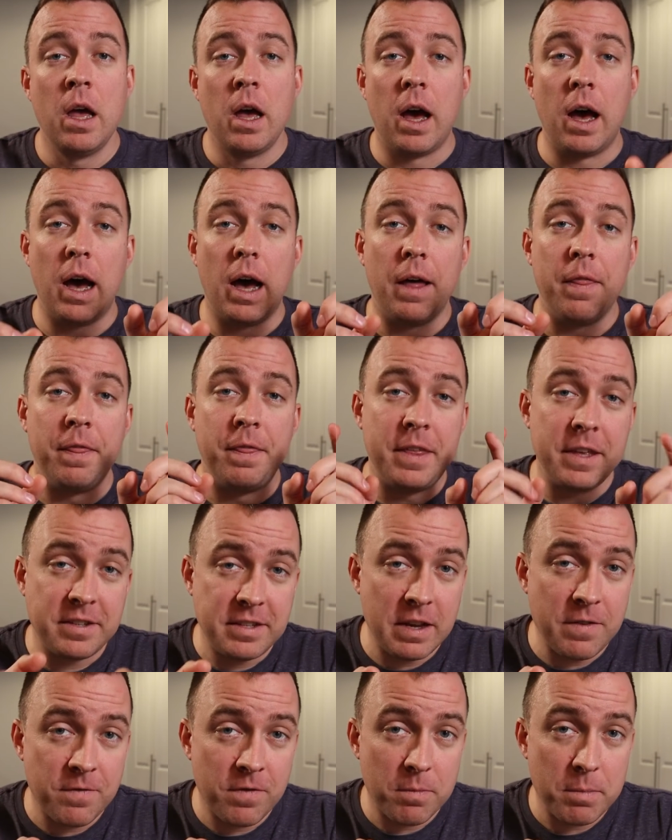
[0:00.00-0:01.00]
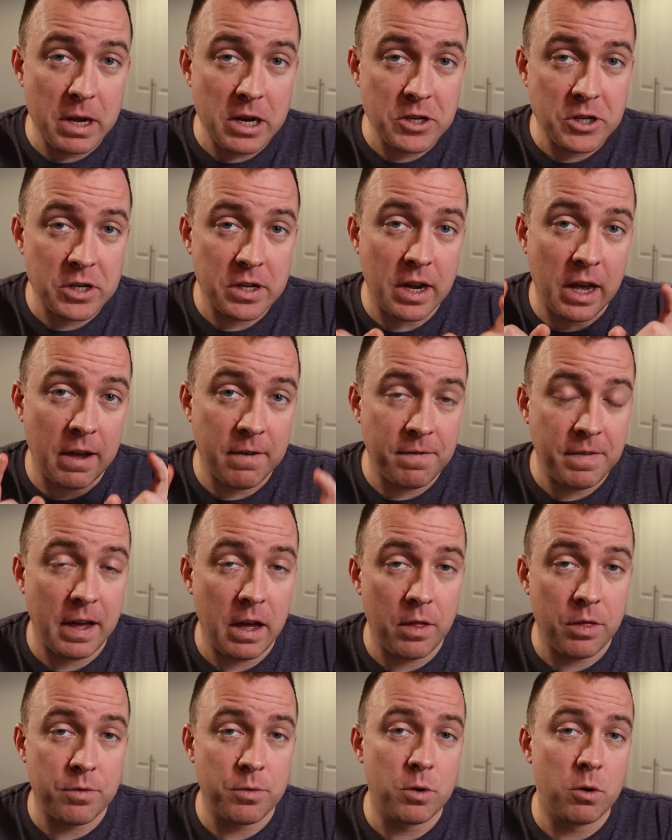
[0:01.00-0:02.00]
Uh, this information I
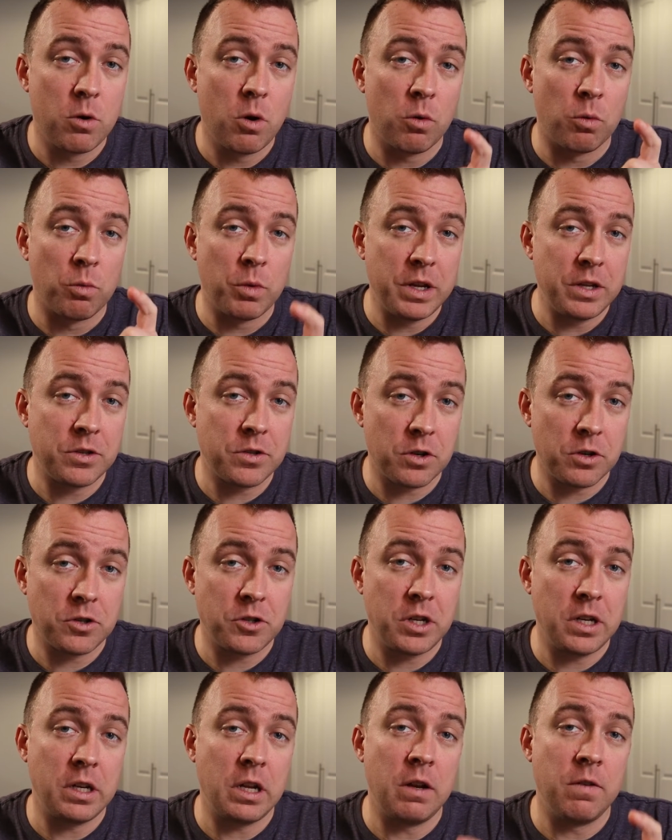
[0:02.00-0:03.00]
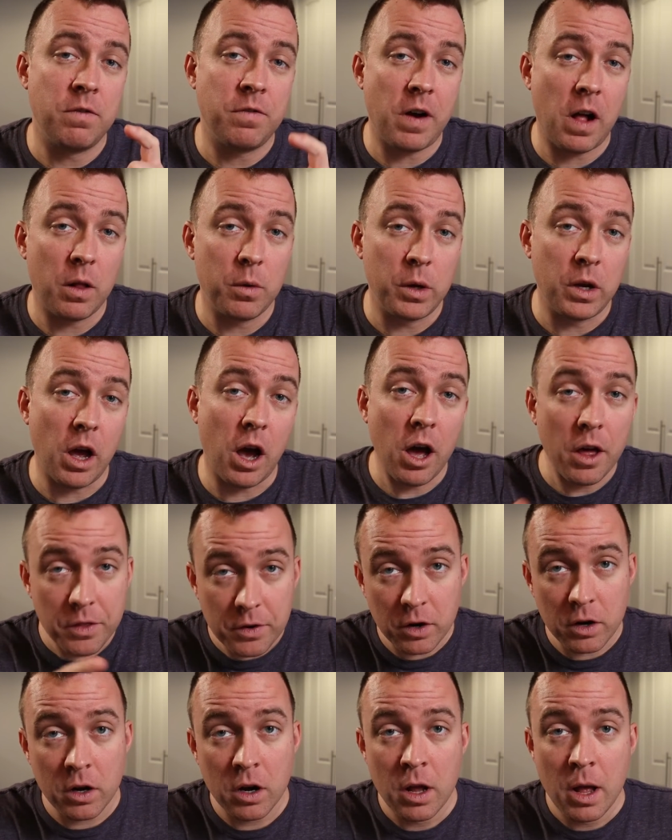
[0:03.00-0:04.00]
found through researching and following
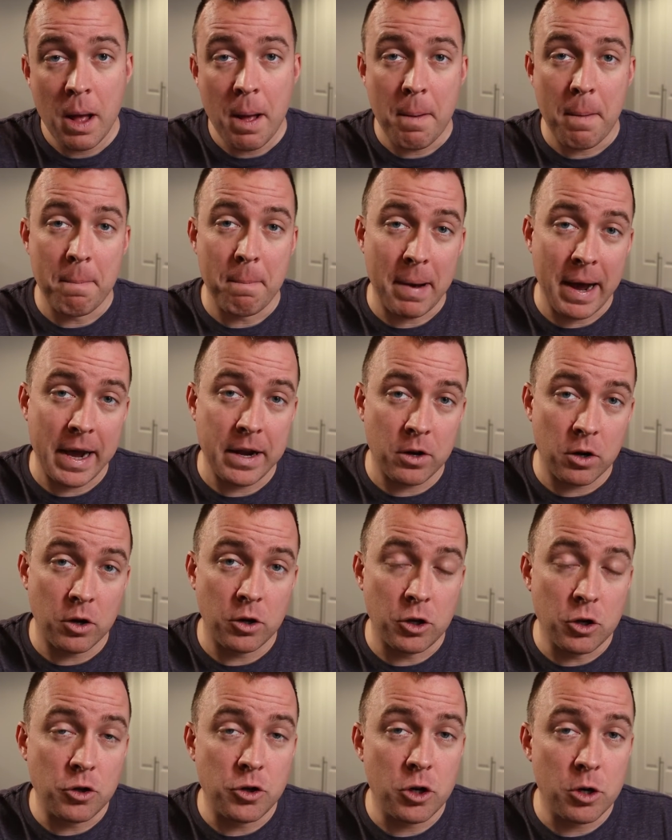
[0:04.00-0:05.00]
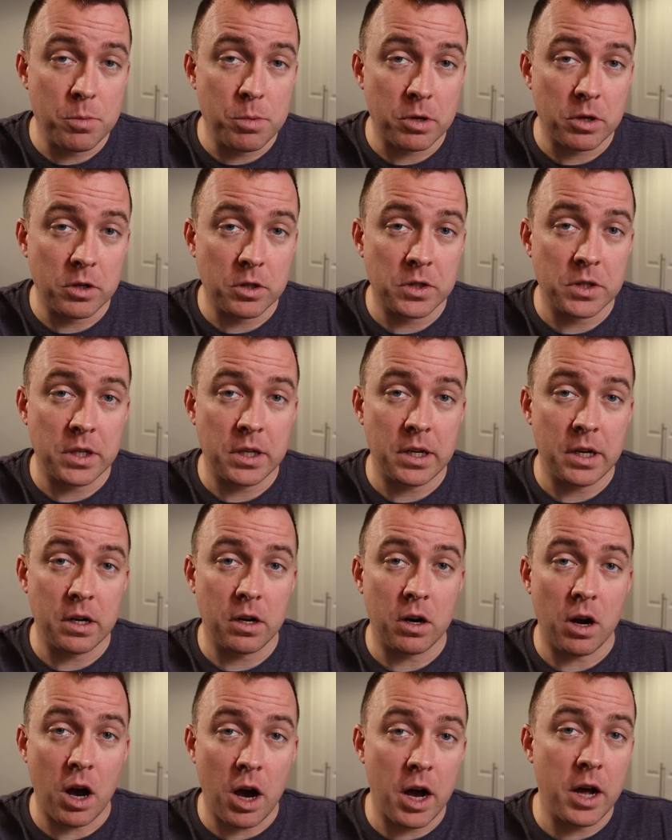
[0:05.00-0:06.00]
other miner YouTubers
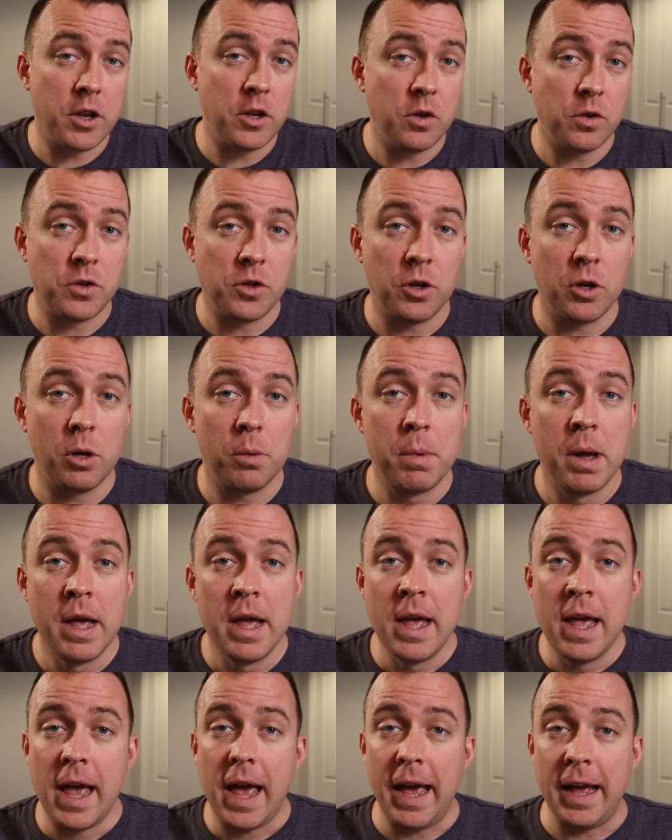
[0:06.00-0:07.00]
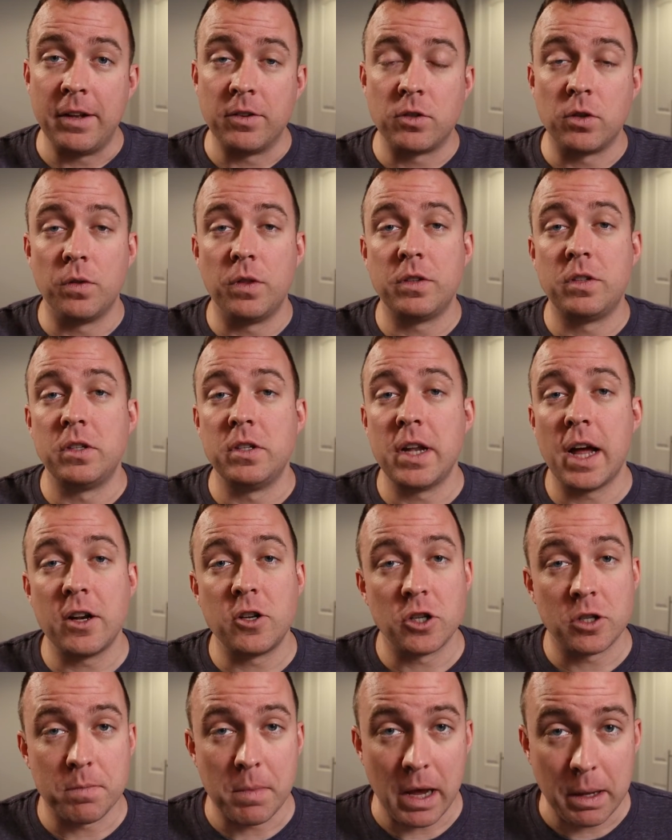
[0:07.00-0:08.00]
here on YouTube. And so this is not
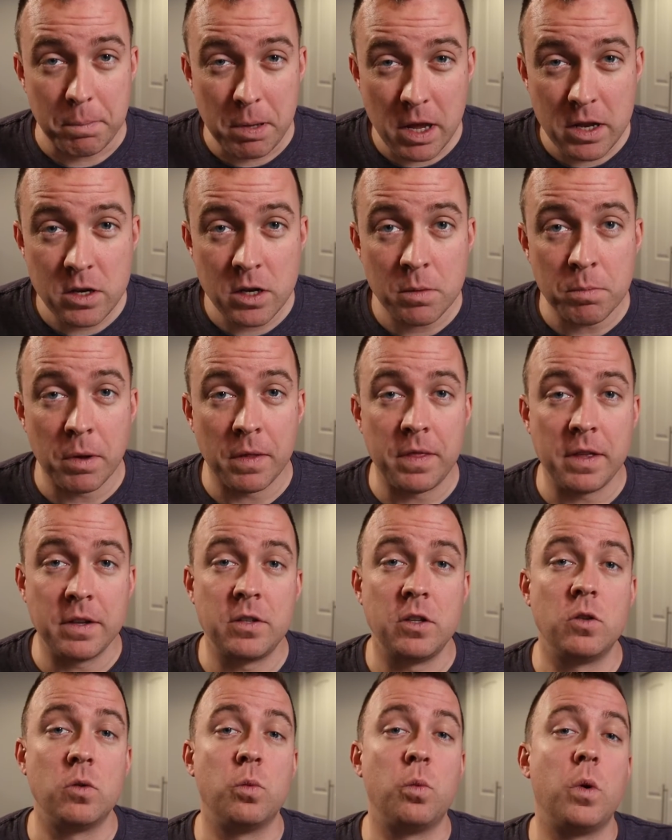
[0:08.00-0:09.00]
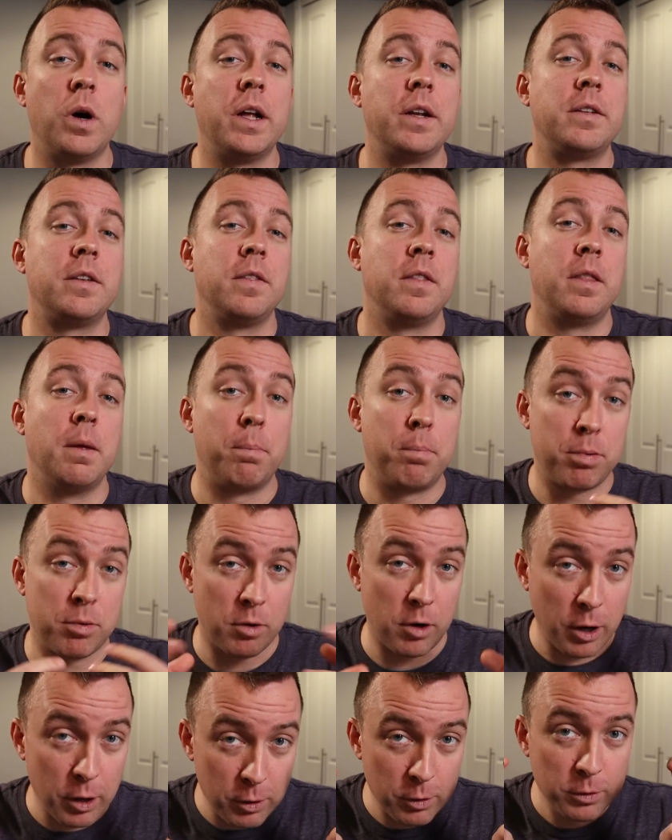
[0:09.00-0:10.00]
just my opinion, but this is what the
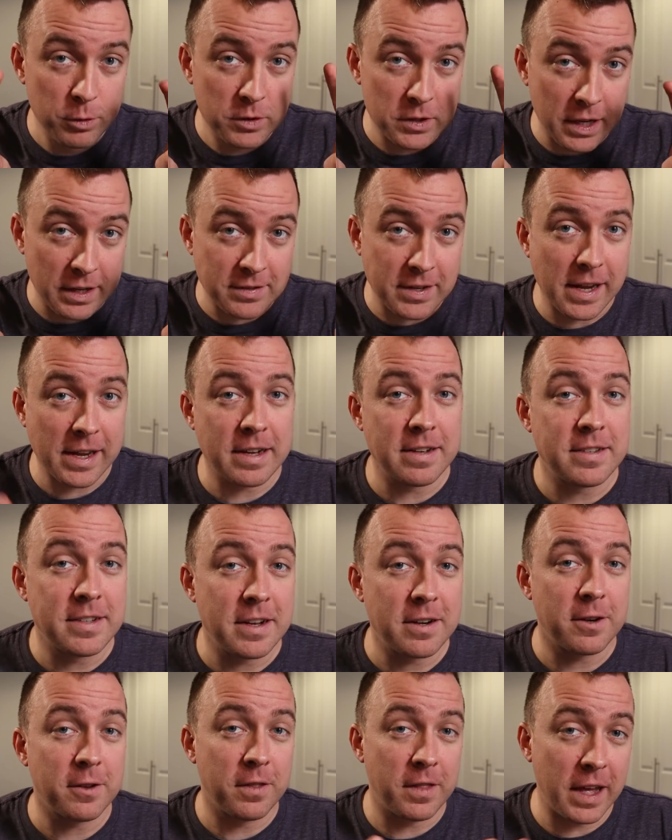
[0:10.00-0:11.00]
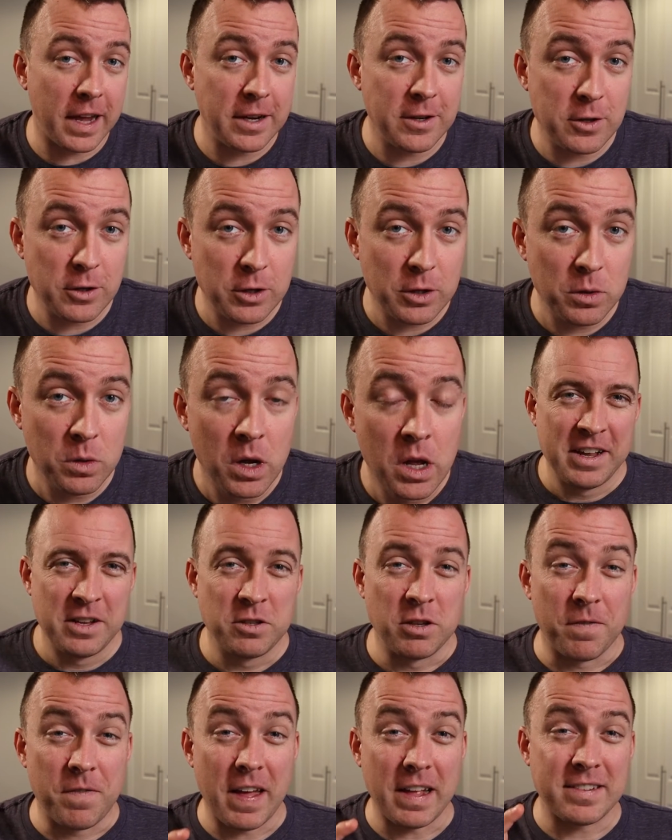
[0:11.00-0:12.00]
pros, as I consider, they do.
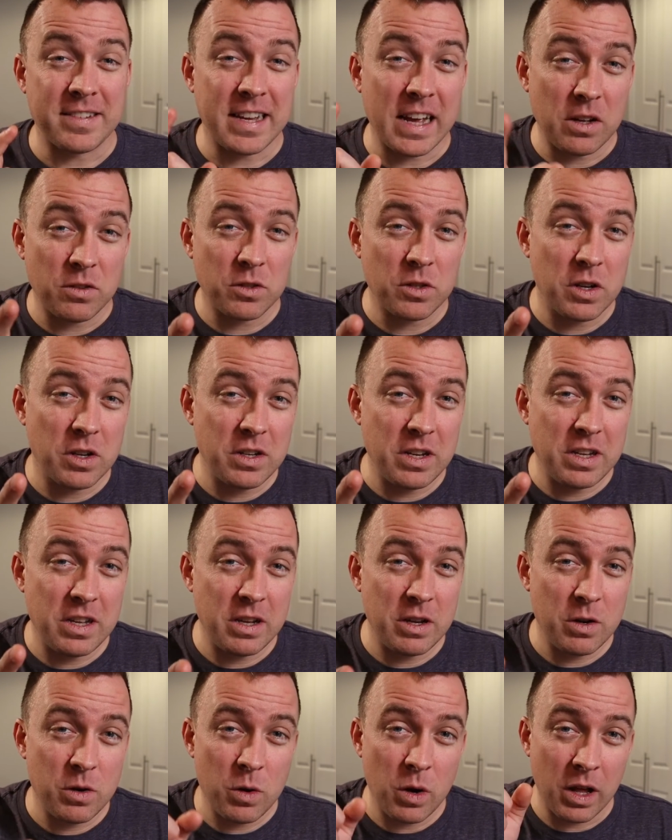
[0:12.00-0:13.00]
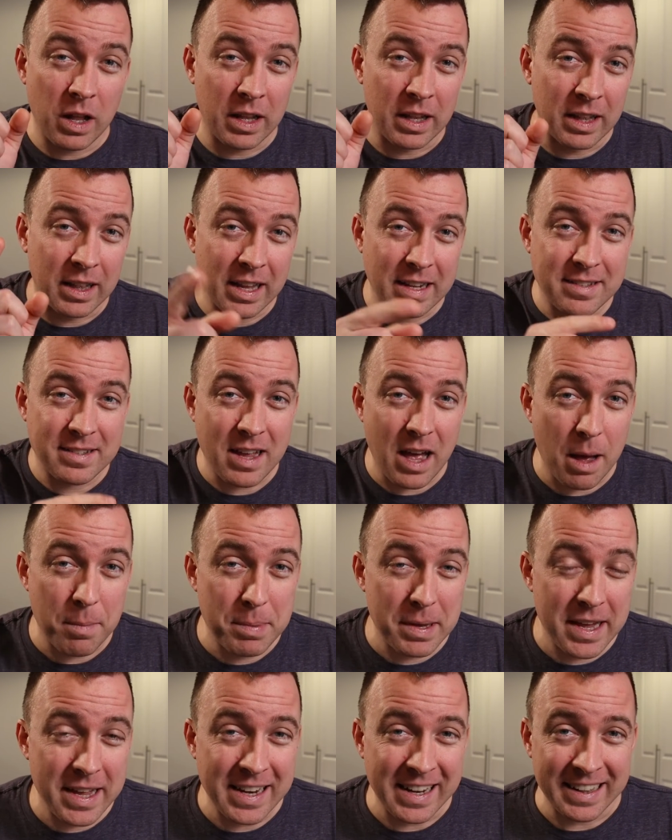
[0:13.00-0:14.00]
So if that sounds good to you, let's
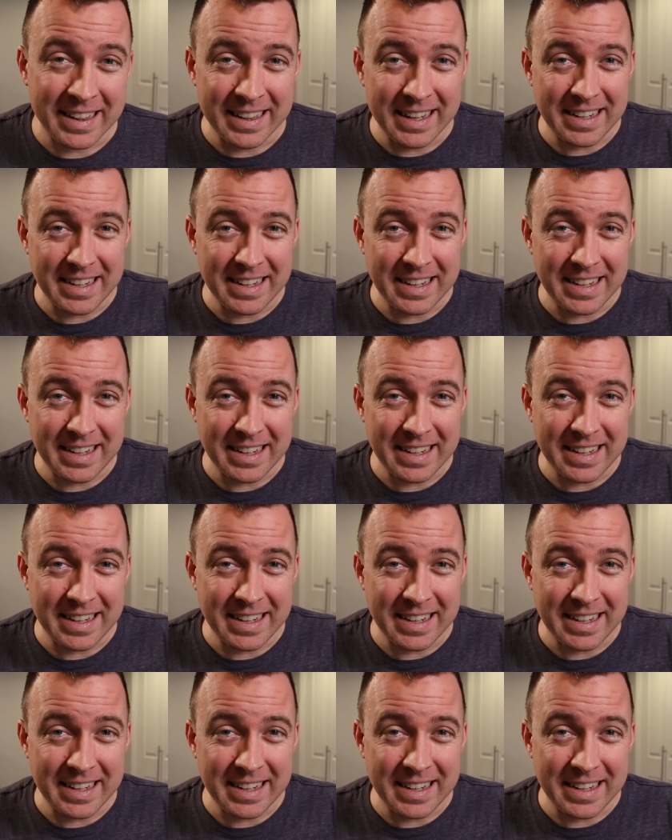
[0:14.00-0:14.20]
hop in and